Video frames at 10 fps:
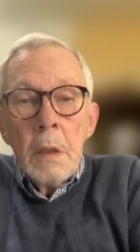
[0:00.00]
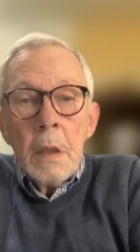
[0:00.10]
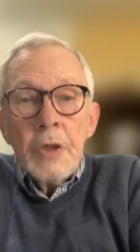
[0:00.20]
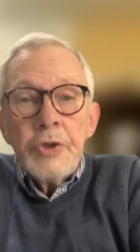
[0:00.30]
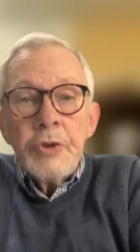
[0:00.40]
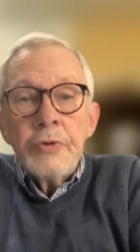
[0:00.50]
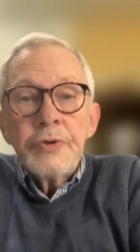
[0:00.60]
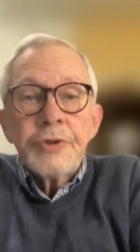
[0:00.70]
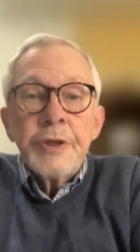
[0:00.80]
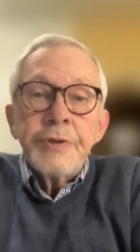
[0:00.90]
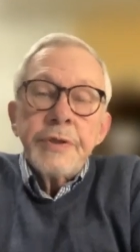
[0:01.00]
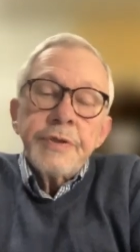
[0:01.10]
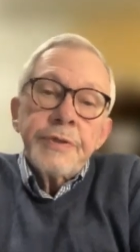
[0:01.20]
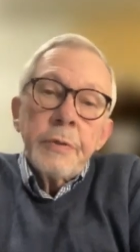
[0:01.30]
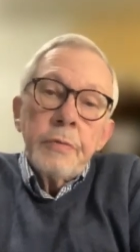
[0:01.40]
Issues such
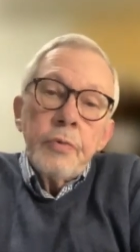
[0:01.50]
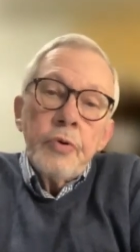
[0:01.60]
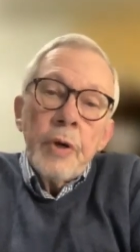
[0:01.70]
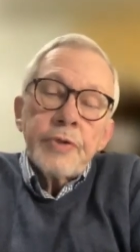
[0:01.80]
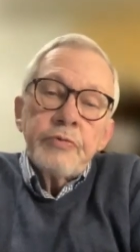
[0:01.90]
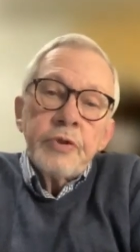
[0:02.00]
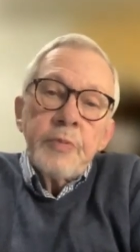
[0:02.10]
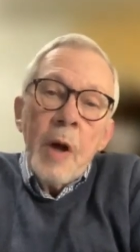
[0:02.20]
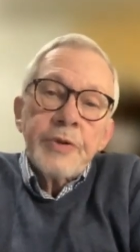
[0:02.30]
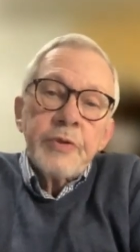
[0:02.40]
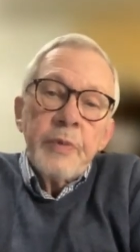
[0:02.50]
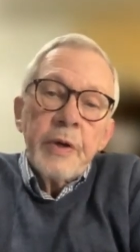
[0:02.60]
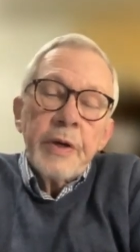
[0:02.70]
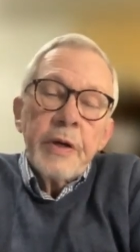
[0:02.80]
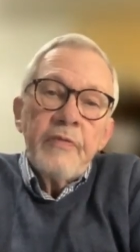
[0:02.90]
as U.S.
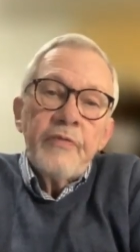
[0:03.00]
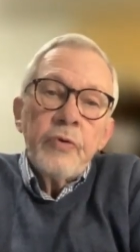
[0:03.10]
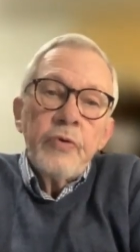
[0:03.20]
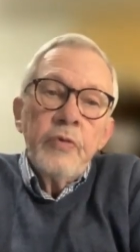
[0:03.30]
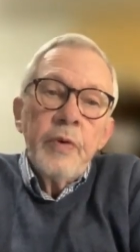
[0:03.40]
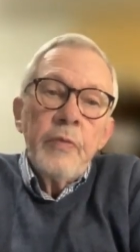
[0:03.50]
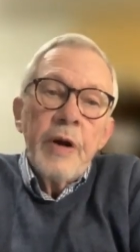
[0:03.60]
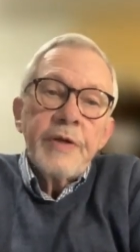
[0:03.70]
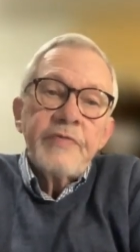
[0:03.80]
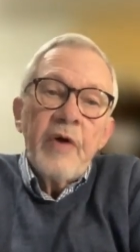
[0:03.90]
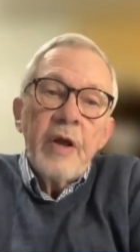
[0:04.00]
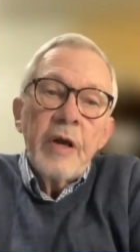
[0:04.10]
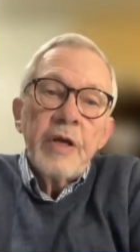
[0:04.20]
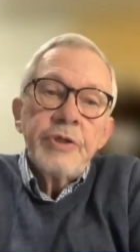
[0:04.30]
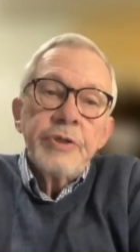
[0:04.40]
responsibility for human rights
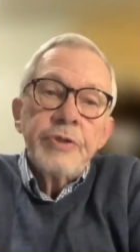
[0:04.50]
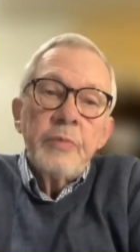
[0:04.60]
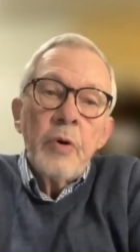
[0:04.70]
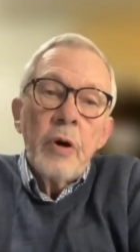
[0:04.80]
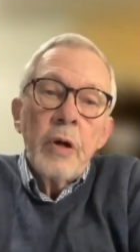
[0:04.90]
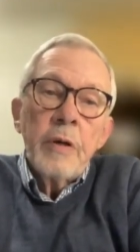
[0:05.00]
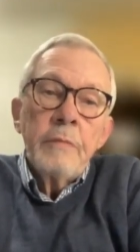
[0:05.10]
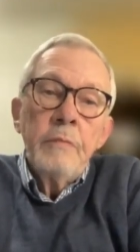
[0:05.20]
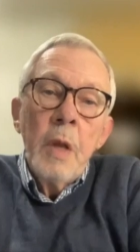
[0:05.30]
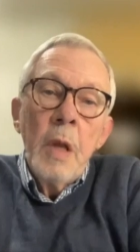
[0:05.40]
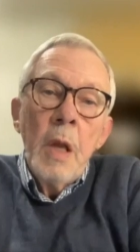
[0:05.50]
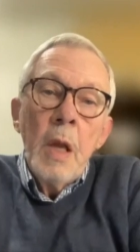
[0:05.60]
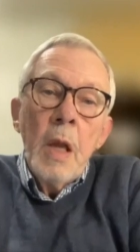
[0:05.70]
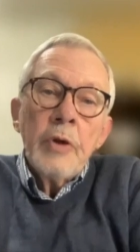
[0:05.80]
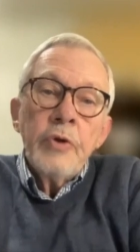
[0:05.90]
violations abroad
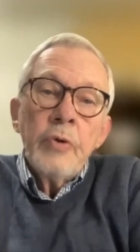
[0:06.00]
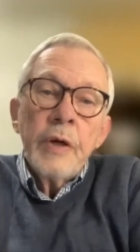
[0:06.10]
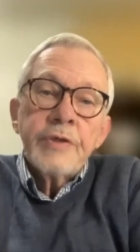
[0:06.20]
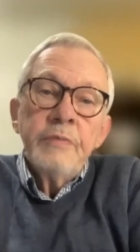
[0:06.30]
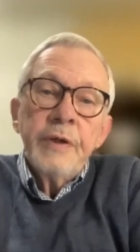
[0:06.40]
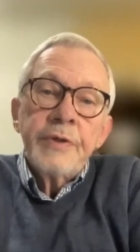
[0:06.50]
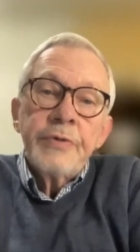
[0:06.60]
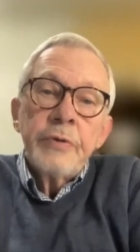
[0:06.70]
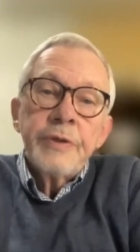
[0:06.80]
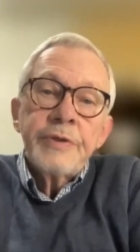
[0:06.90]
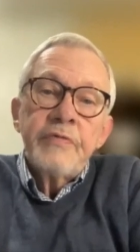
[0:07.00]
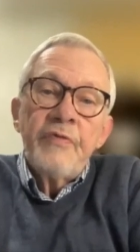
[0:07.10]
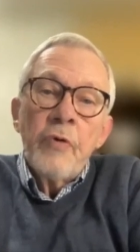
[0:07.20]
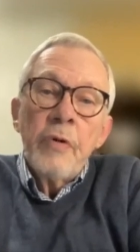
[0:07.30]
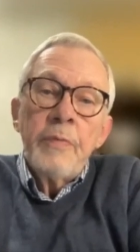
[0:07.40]
and U.S. militarist
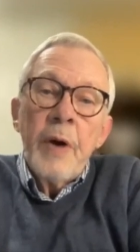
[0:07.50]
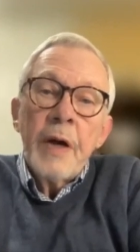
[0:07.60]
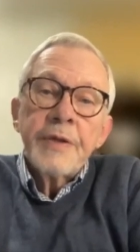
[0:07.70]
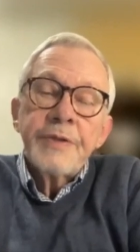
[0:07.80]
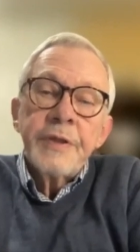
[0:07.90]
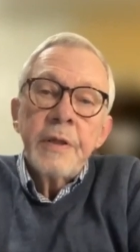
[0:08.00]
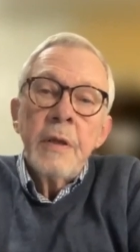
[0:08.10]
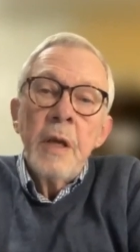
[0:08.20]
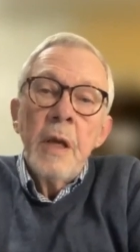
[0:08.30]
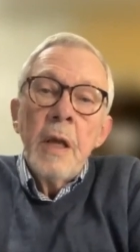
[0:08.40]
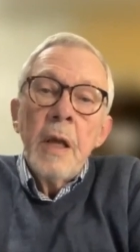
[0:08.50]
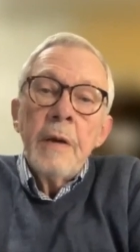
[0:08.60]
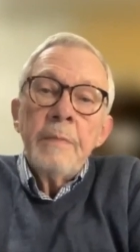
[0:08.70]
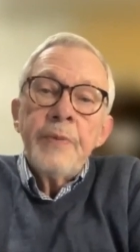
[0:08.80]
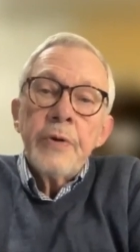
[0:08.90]
foreign policy and
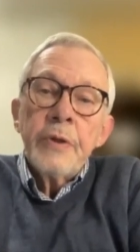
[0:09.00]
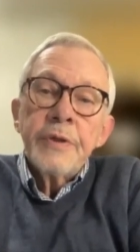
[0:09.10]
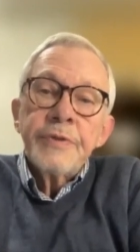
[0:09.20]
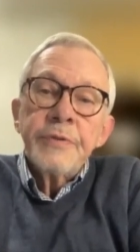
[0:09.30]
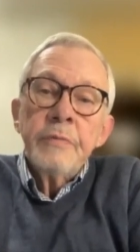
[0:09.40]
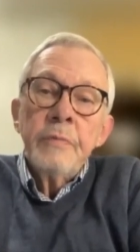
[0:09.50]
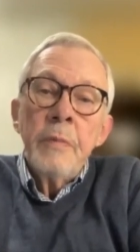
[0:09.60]
imperialism